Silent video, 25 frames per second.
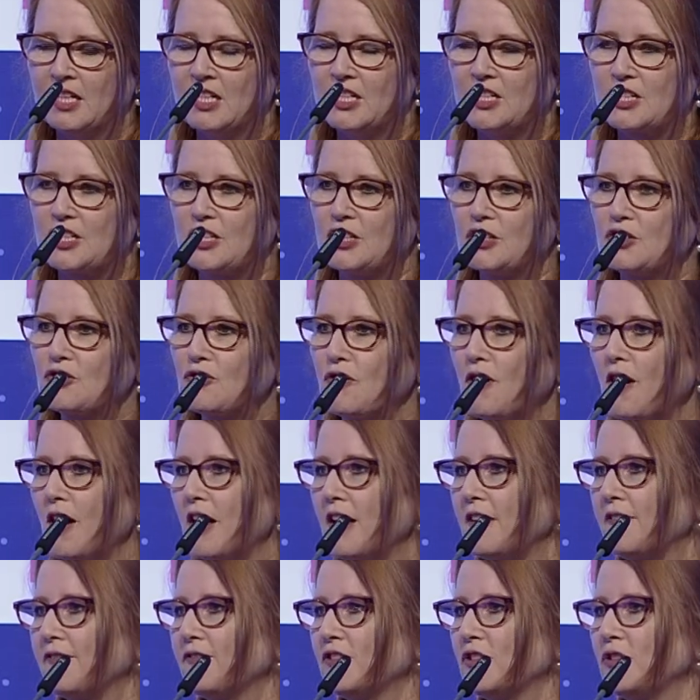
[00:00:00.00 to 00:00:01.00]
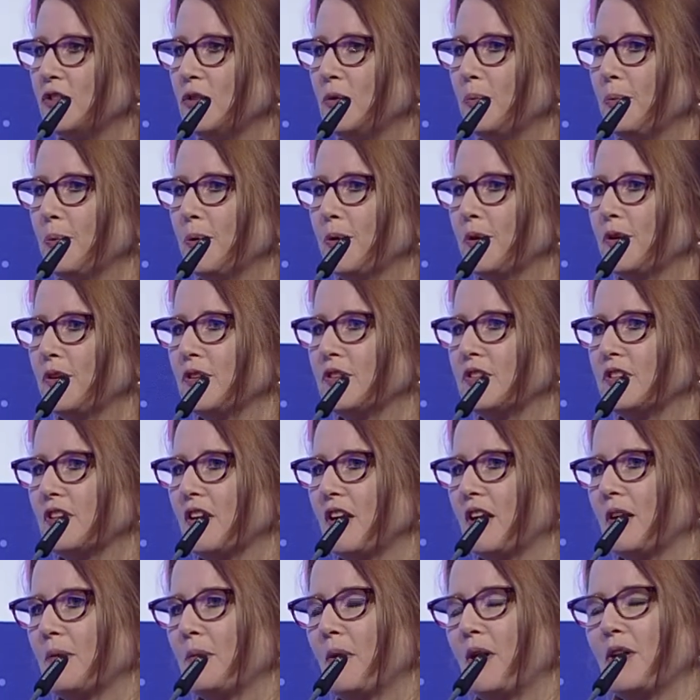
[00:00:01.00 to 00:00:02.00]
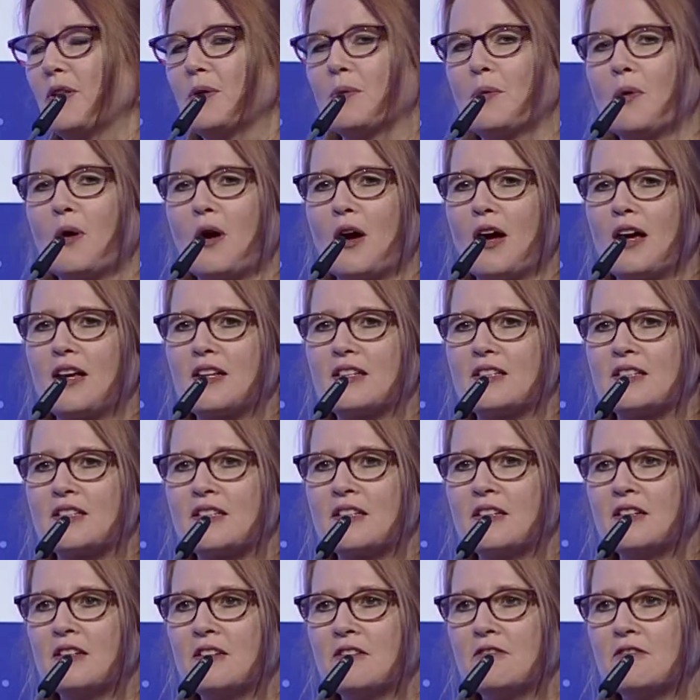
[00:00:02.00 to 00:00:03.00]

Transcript: So the drive to put otherwise